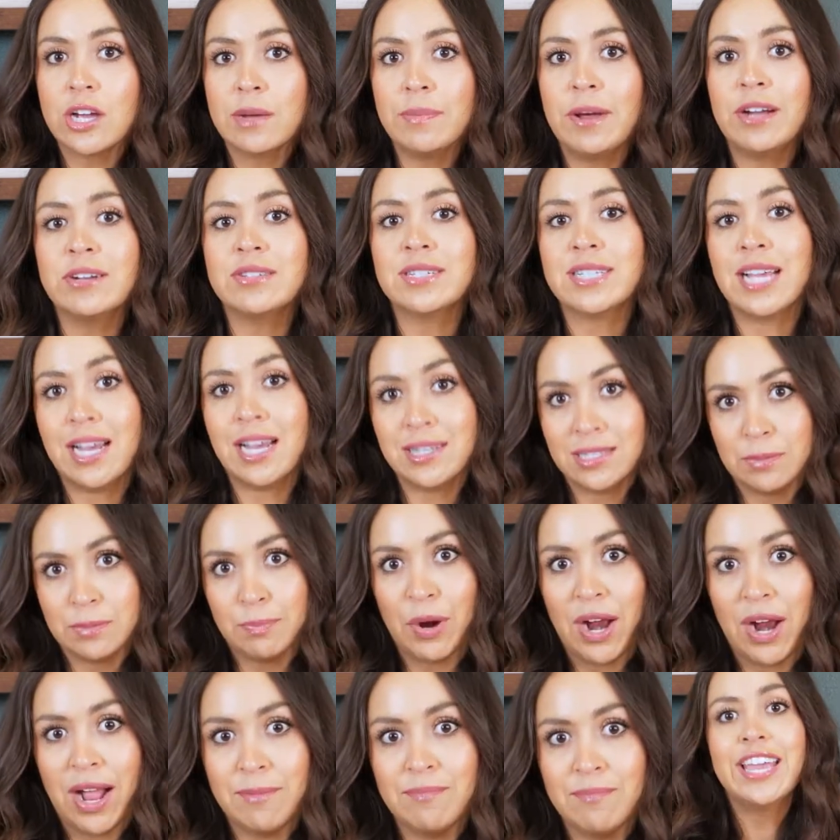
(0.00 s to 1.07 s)
about test
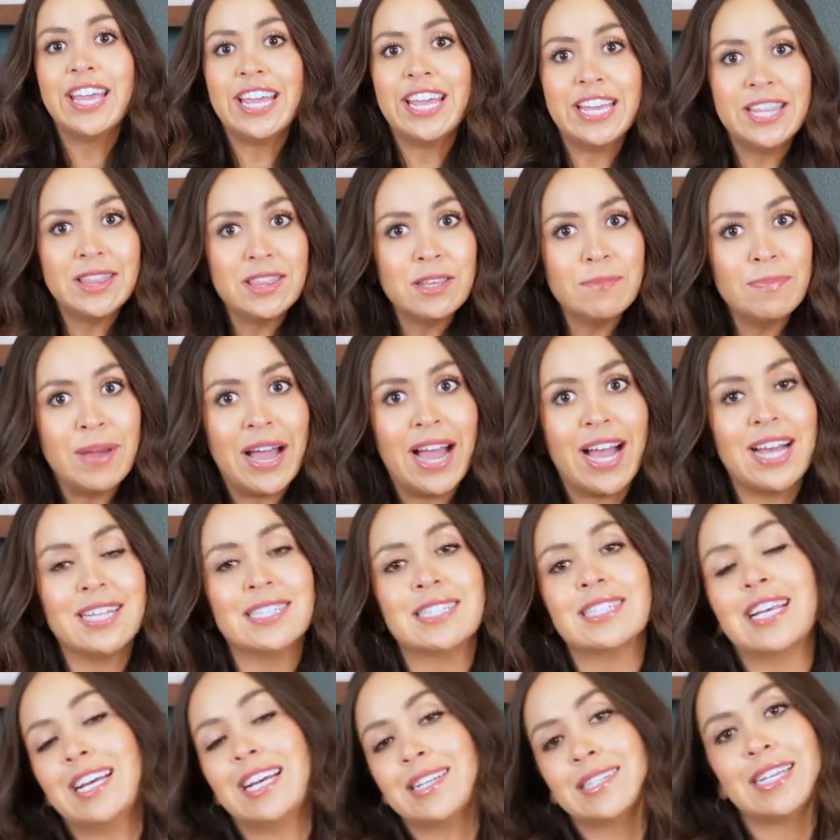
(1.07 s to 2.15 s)
prep. In the
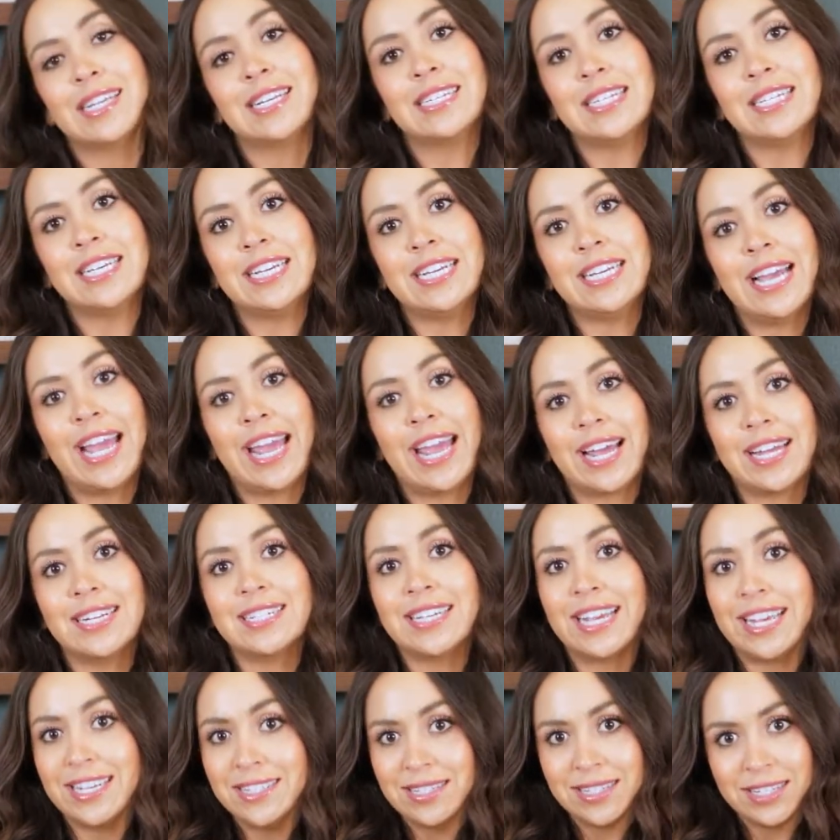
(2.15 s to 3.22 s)
past, SAT and
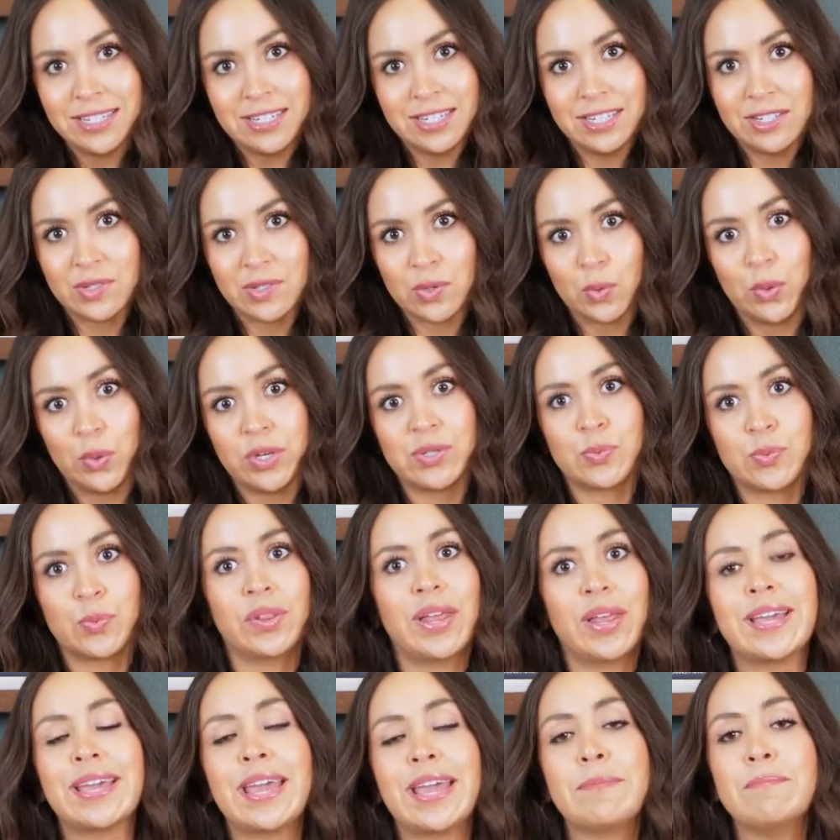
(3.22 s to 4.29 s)
ACT scores were
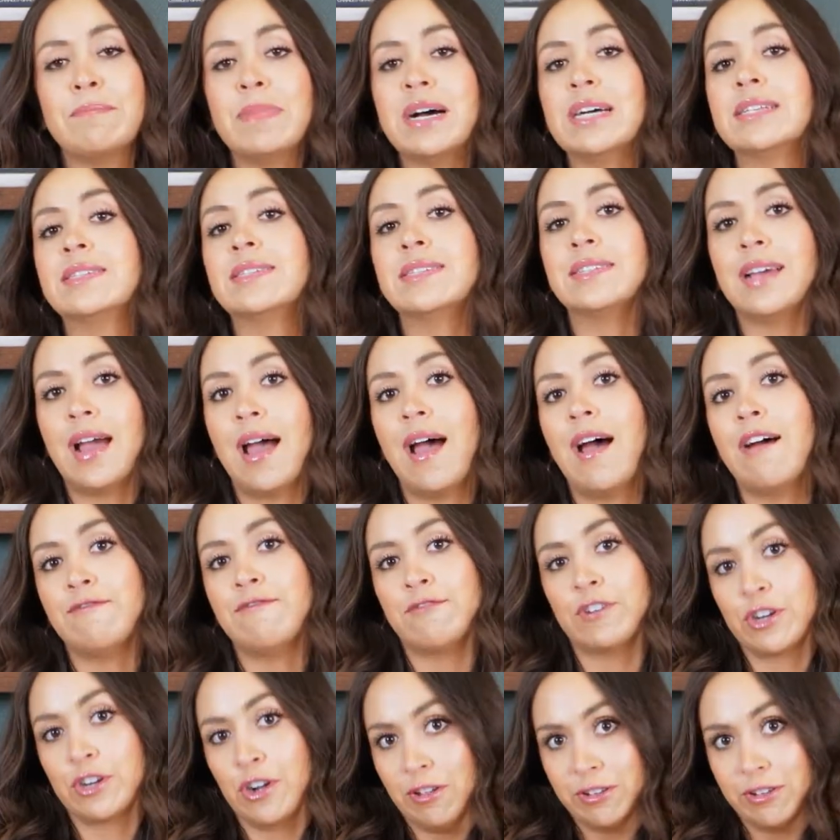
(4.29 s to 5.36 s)
like a must-have
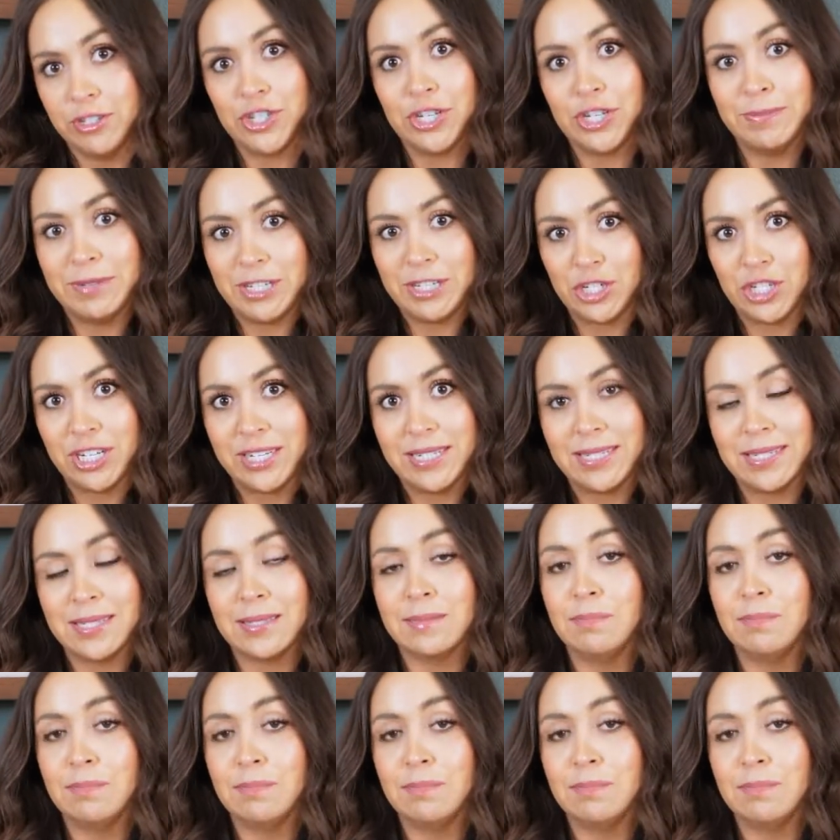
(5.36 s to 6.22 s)
for college admissions,